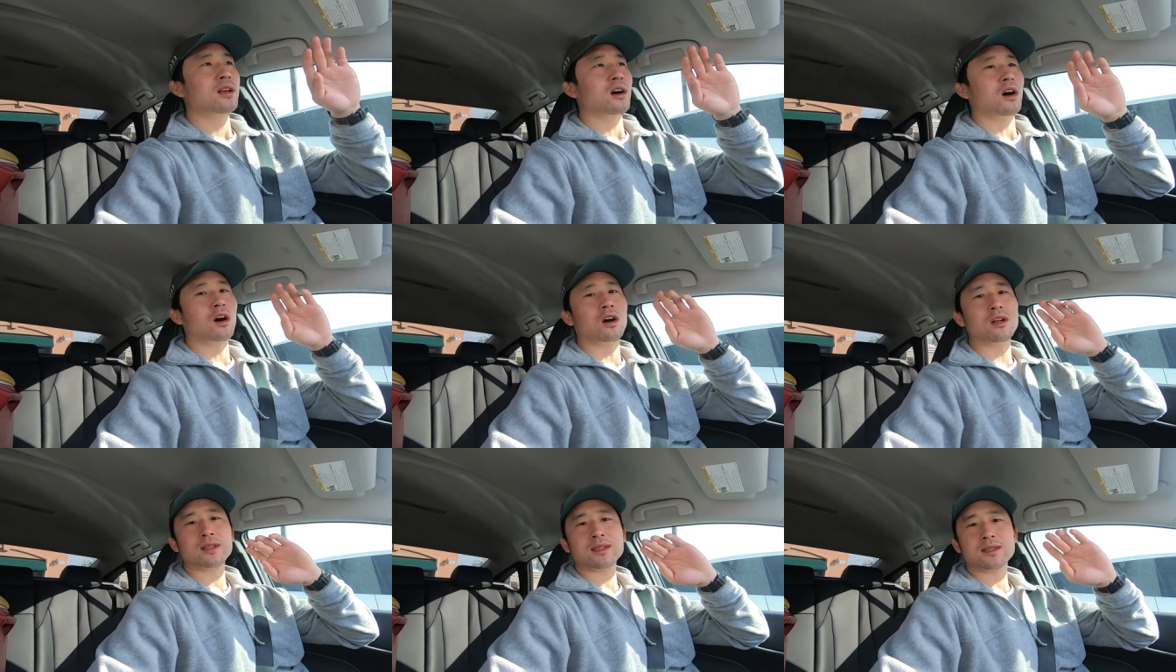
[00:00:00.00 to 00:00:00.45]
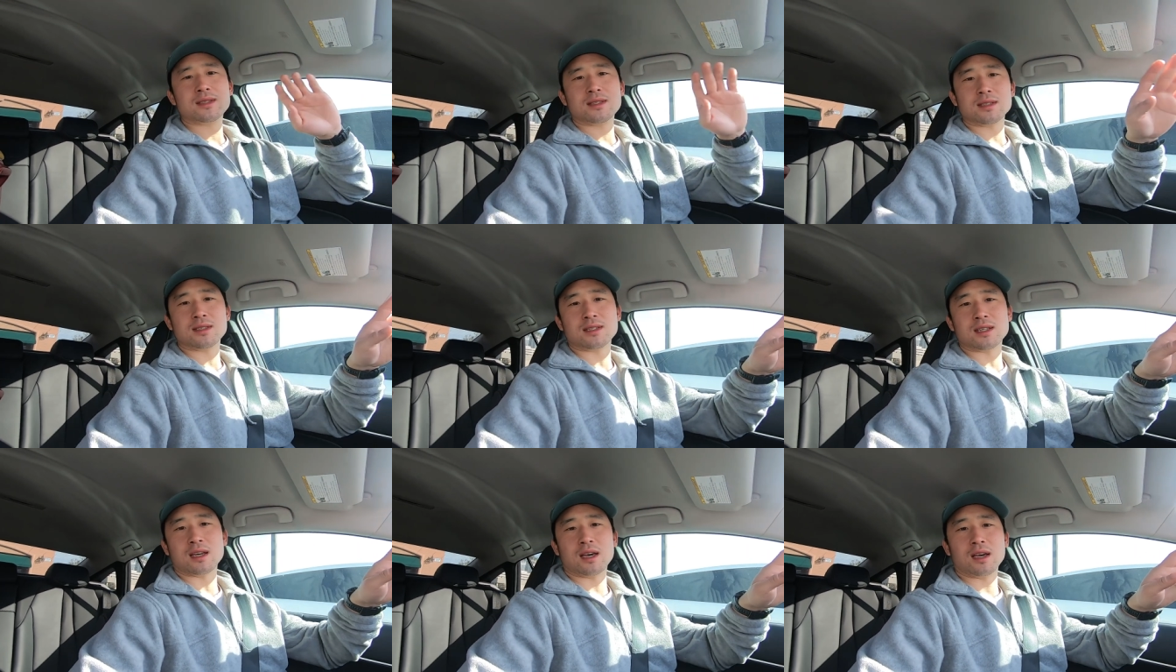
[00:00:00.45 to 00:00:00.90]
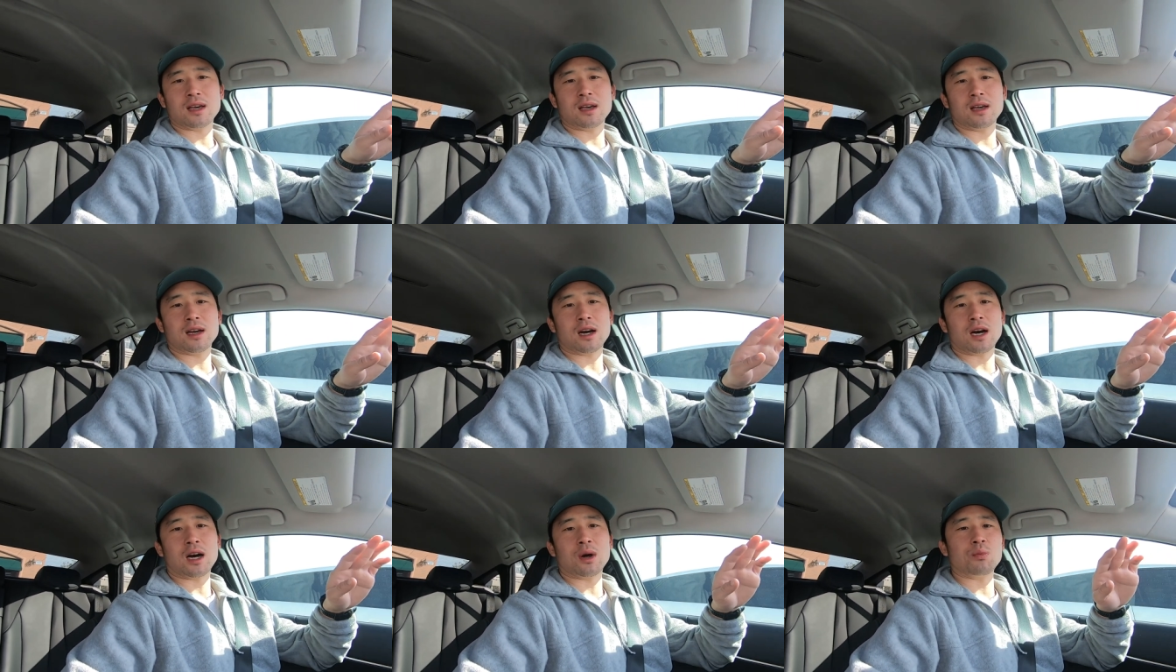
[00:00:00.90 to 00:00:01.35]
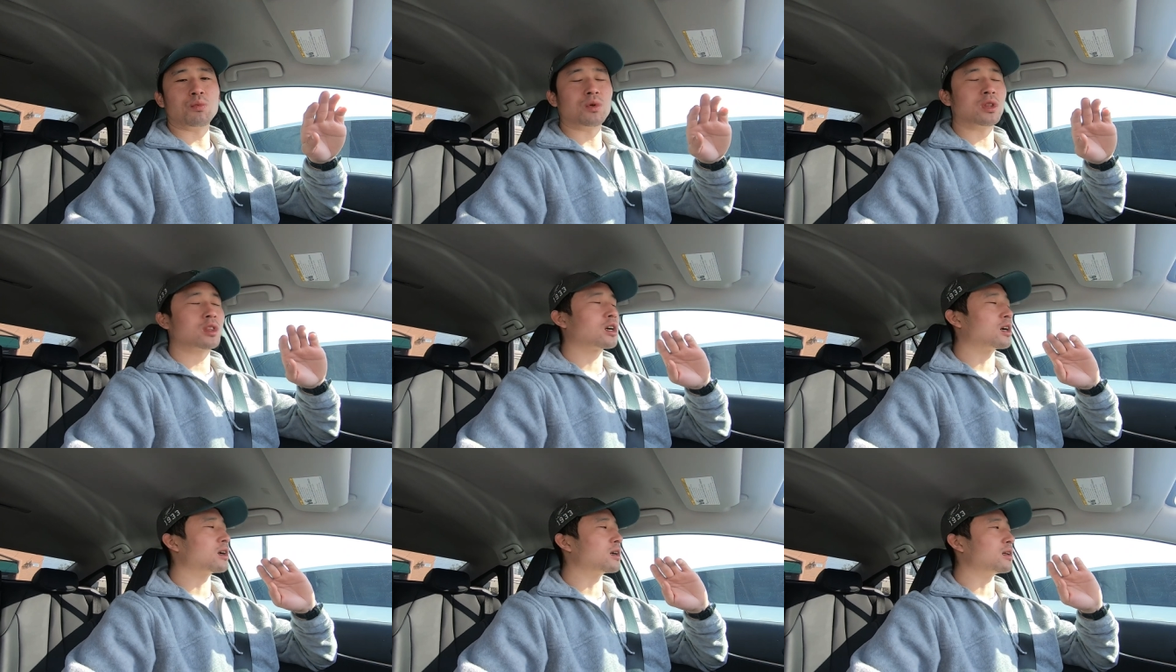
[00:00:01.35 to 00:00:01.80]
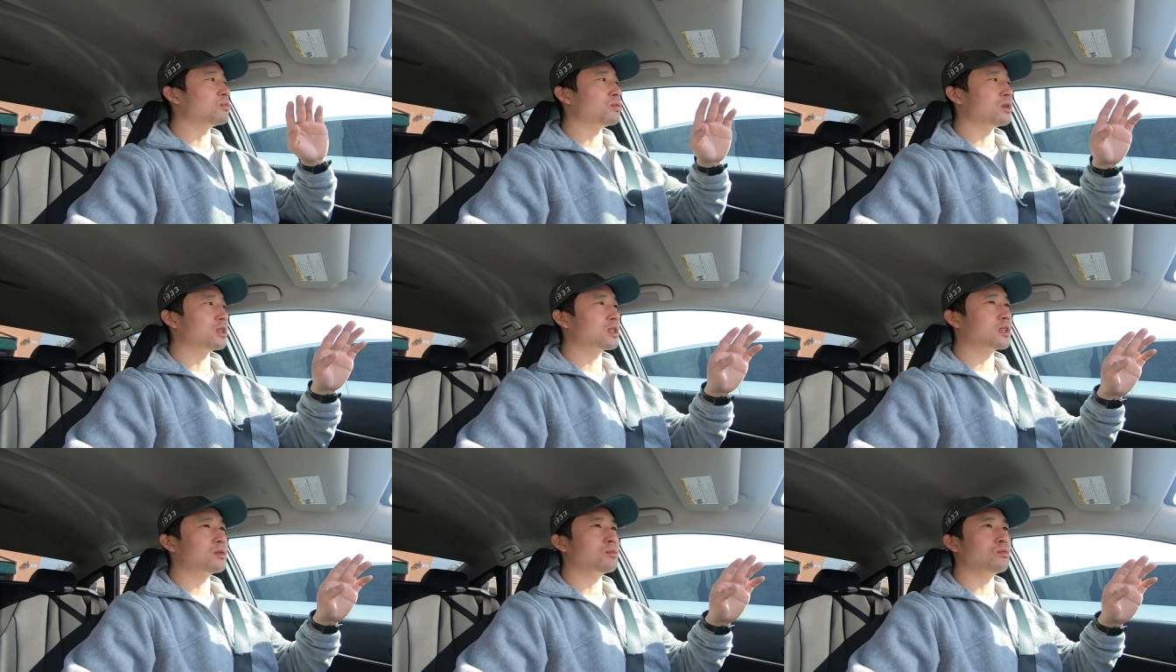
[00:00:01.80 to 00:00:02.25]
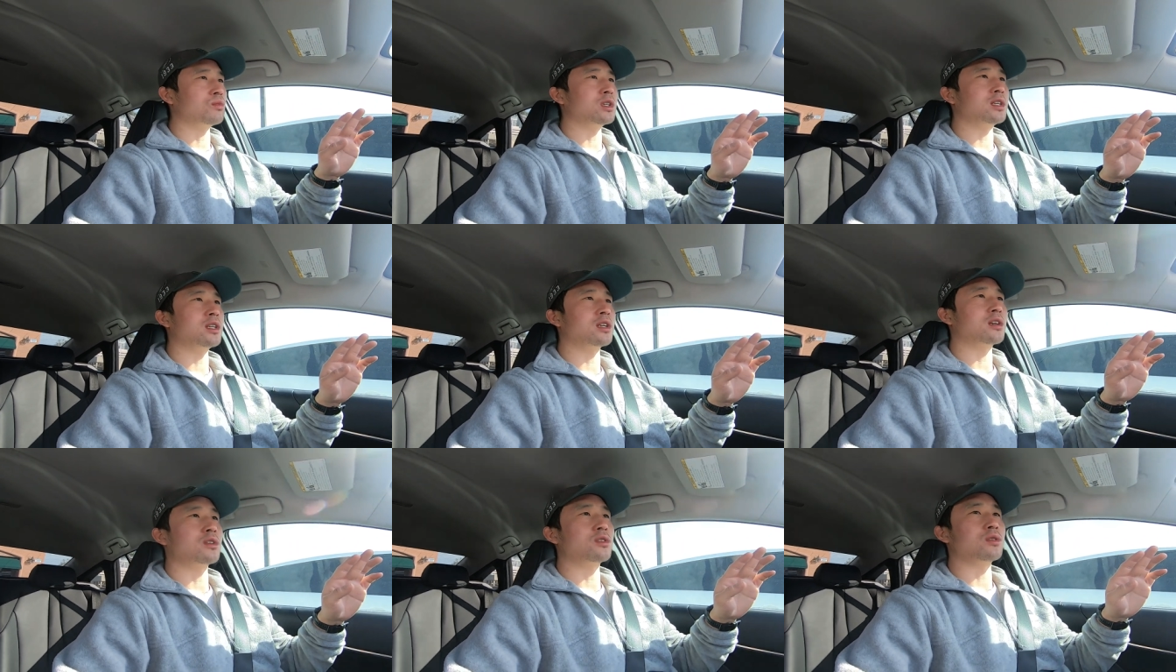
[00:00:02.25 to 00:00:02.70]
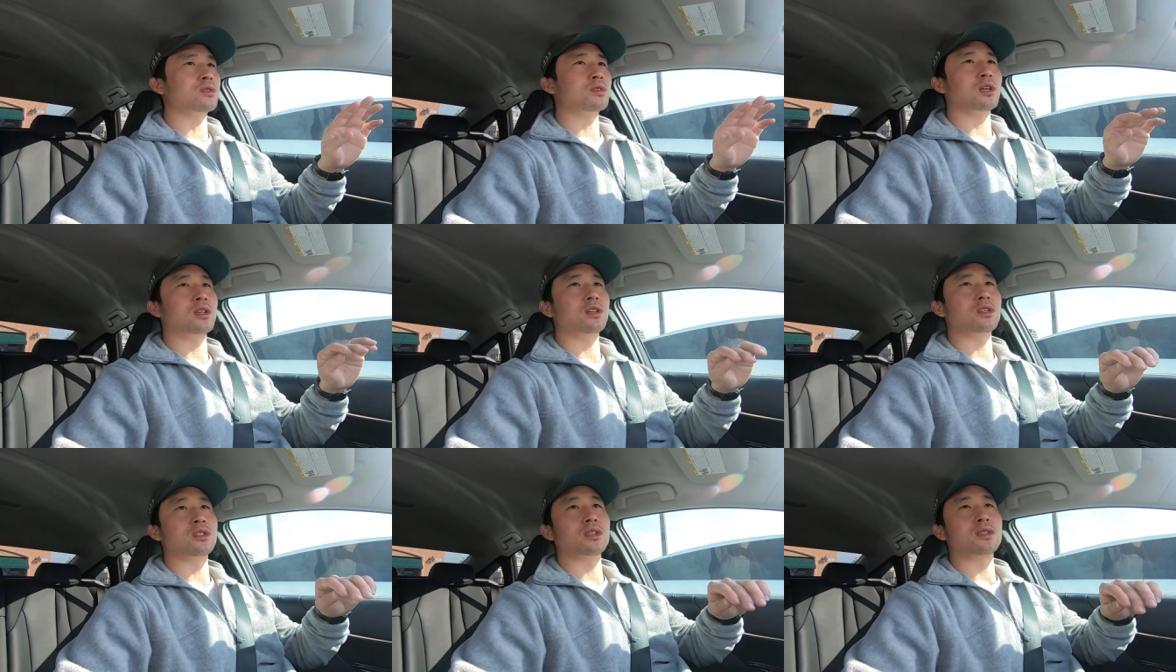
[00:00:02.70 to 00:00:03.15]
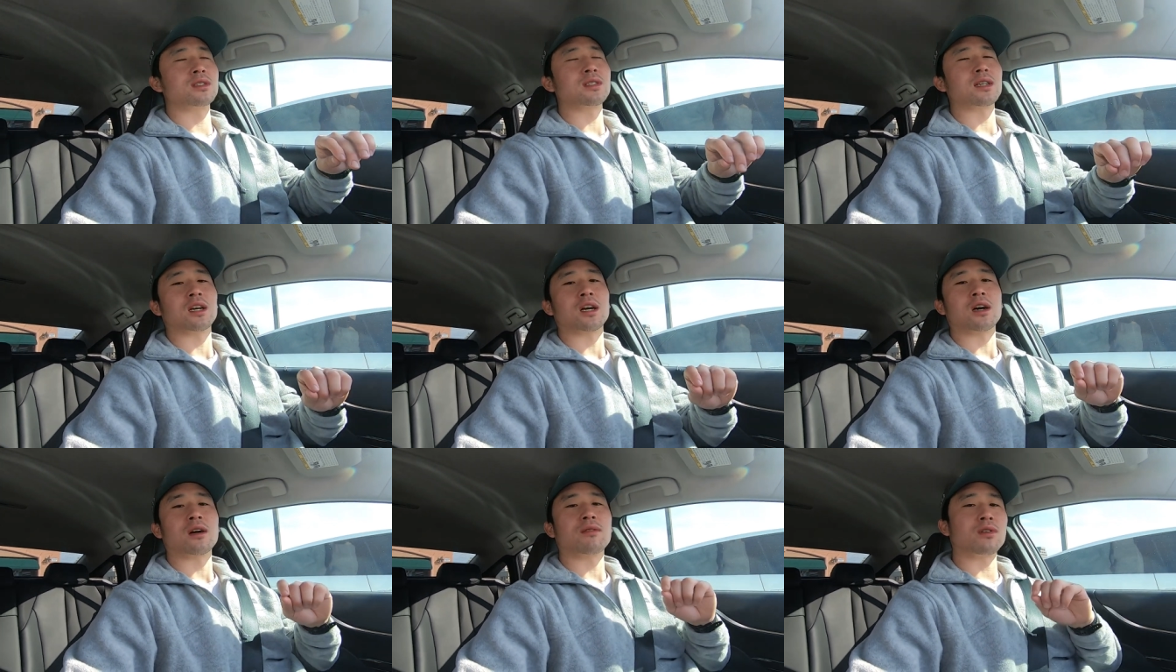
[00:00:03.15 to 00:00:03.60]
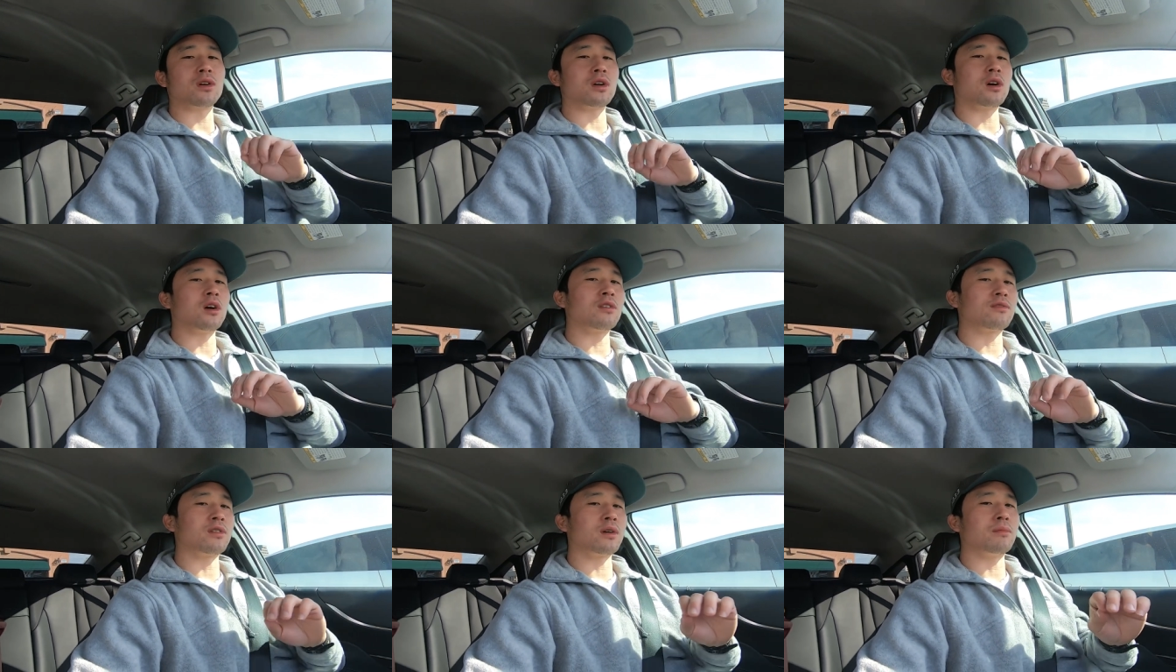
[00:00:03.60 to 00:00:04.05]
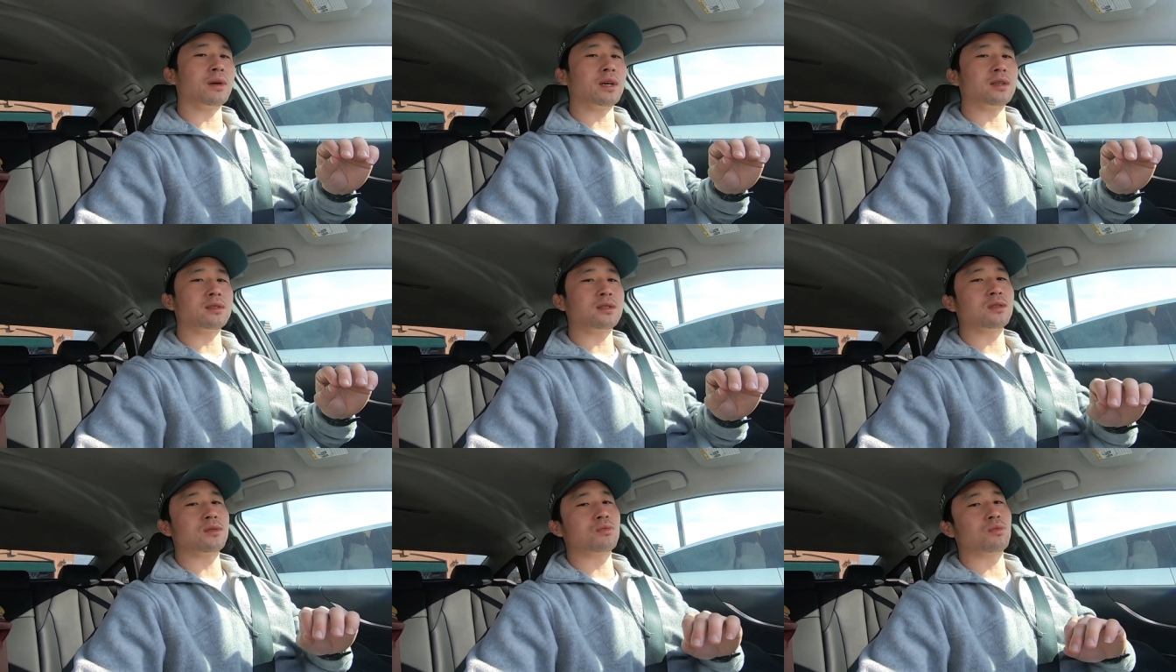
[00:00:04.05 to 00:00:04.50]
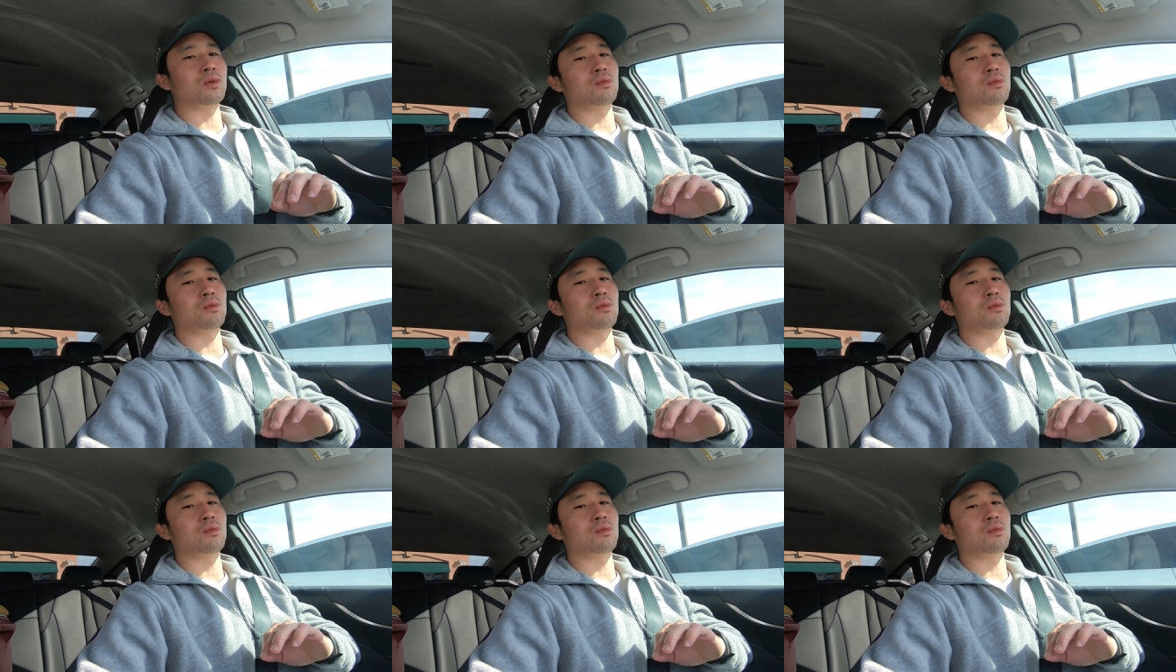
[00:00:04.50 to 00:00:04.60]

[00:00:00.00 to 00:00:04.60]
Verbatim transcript: all this to say, we thought we did our due diligence and covered all of our bases.